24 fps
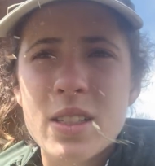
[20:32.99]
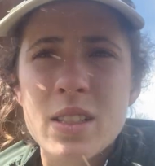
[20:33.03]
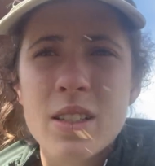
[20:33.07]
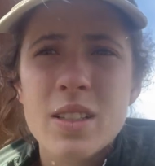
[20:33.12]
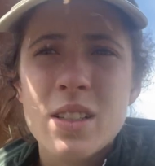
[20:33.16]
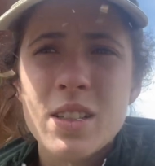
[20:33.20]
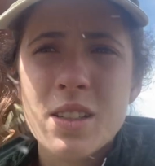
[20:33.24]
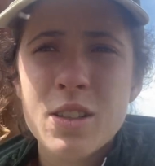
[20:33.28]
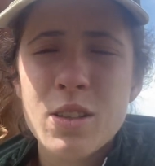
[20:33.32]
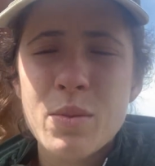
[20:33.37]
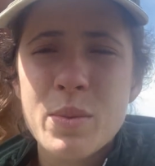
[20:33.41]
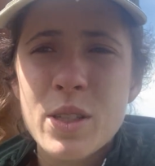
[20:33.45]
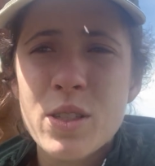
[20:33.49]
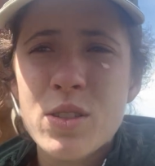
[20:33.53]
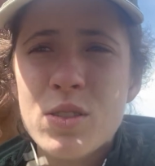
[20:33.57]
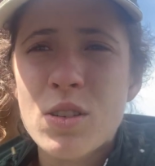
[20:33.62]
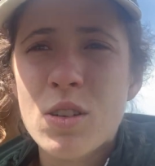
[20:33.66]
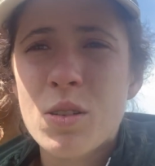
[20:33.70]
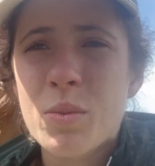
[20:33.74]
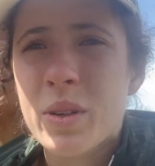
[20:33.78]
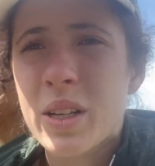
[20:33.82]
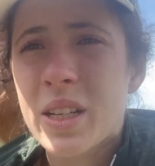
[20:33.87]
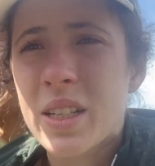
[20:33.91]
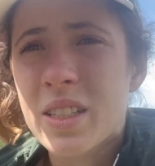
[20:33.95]
because it could be
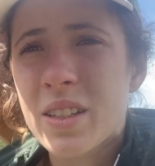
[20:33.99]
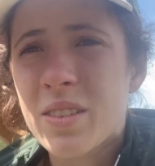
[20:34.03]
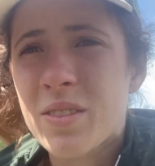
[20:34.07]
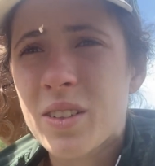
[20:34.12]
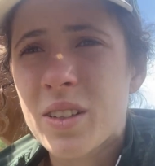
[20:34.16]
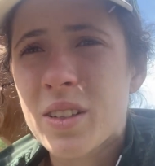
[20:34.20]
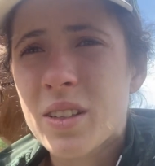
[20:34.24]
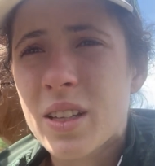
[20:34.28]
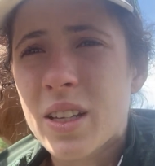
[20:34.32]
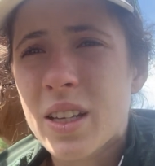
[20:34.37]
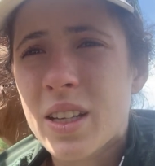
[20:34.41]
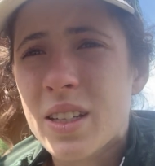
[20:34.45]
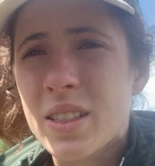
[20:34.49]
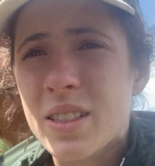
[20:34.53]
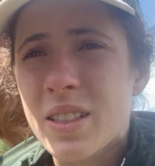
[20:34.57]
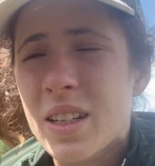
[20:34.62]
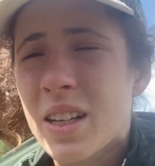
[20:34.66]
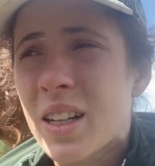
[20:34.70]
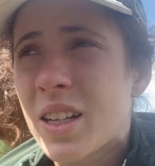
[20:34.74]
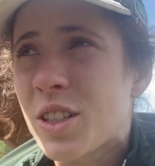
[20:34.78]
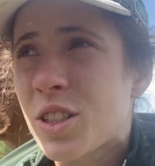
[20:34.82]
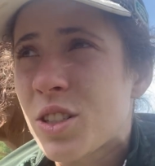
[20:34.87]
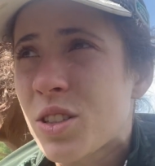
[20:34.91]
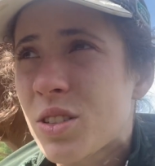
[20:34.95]
so many different things, and
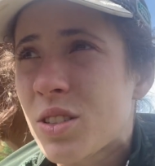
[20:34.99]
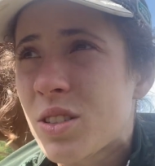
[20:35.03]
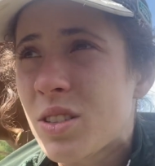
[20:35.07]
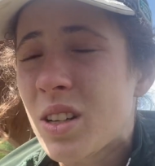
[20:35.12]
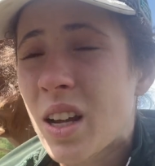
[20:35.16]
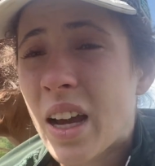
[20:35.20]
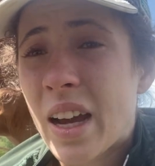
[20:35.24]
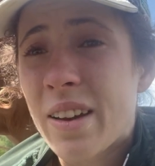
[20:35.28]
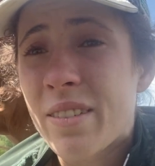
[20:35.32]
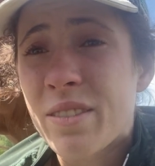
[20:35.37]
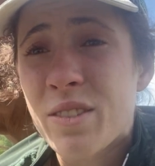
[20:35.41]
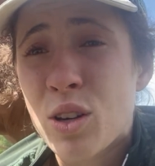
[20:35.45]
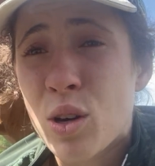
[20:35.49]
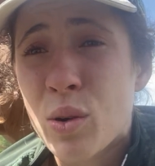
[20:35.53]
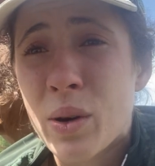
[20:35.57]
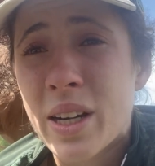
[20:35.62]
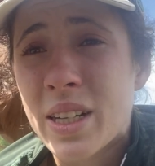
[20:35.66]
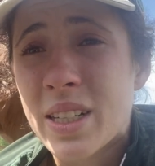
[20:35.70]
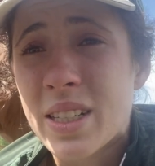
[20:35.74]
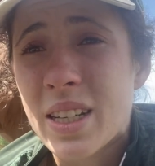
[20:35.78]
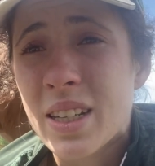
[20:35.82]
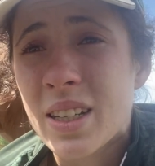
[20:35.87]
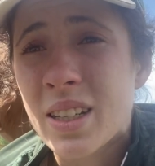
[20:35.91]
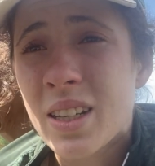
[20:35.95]
I have no
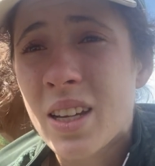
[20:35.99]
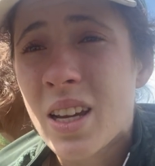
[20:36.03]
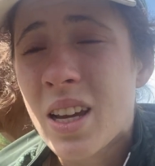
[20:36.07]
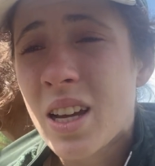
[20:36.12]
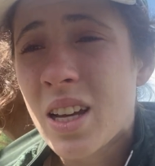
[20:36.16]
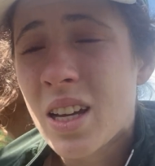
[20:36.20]
idea.